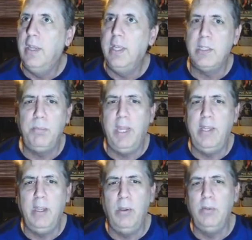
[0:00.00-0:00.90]
I
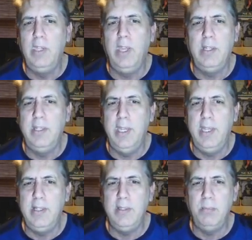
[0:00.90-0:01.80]
explain the whole
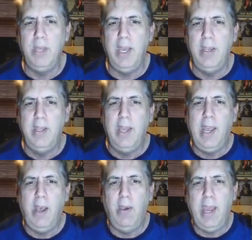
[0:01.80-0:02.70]
techniques about
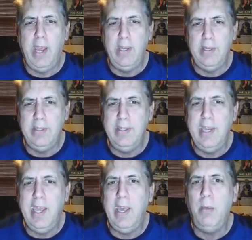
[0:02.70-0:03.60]
how added
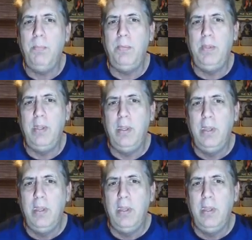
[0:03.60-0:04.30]
depth